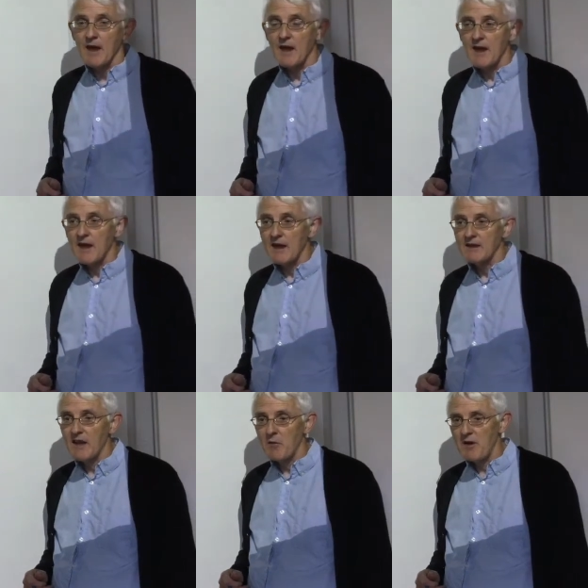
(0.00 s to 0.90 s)

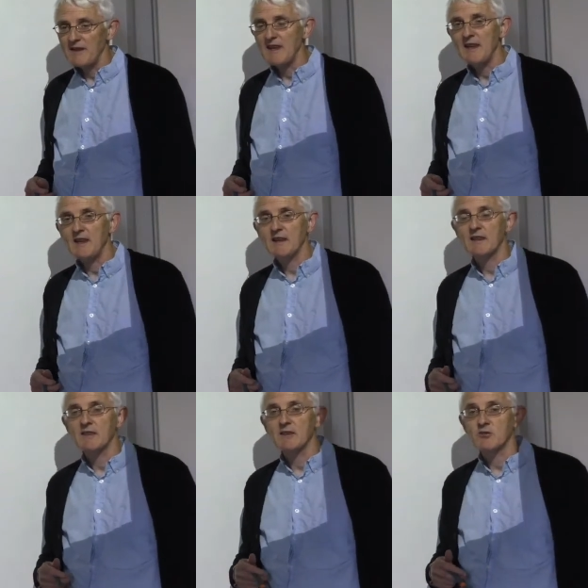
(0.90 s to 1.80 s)
And I want to
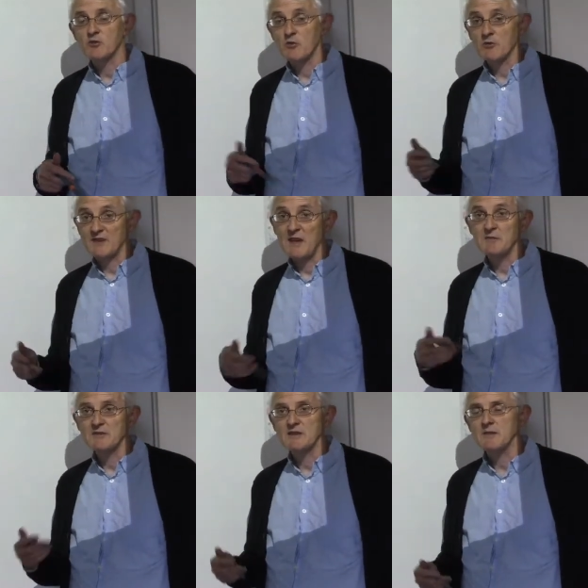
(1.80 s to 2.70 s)
take, show,
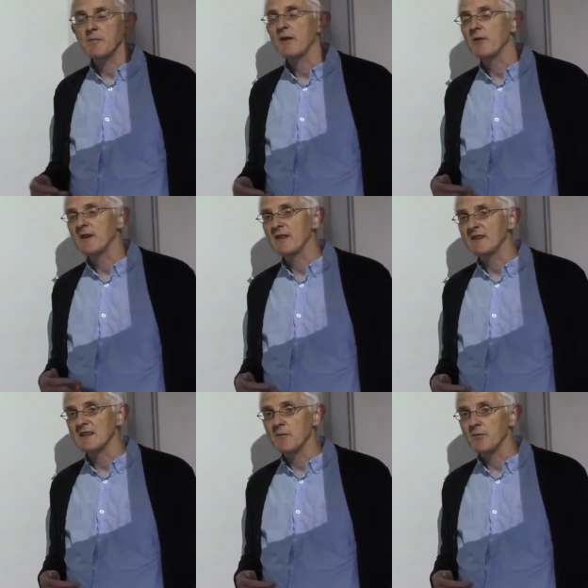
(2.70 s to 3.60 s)
demonstrate it by looking at an
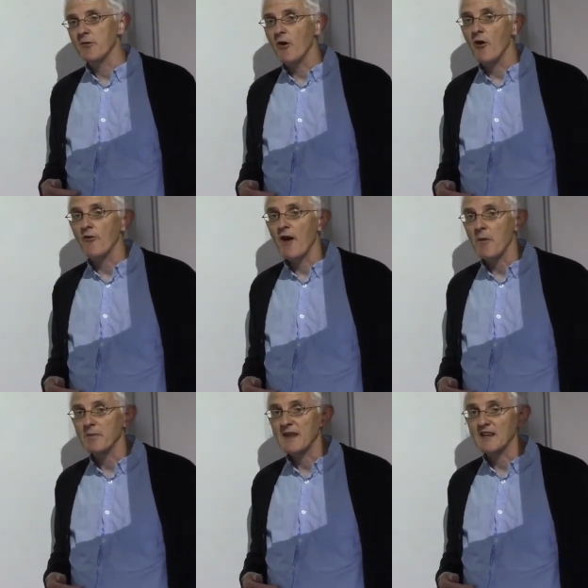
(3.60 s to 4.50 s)
example of
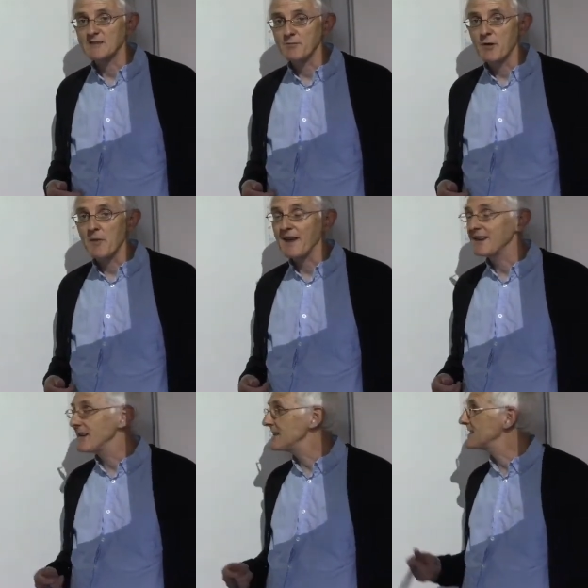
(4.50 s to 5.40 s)
a potassium
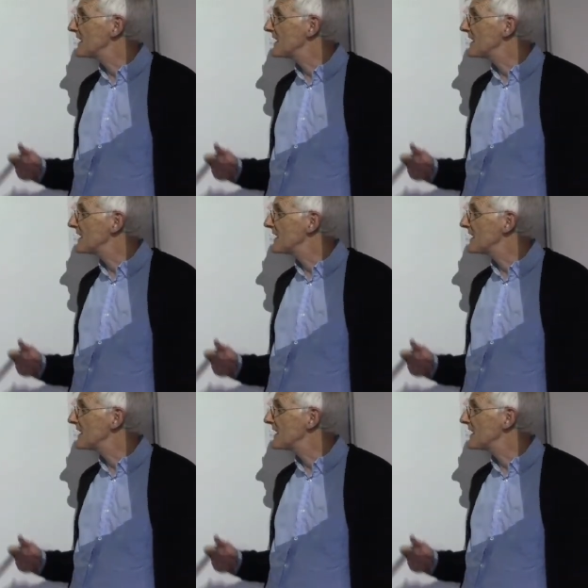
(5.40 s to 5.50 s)
permanganate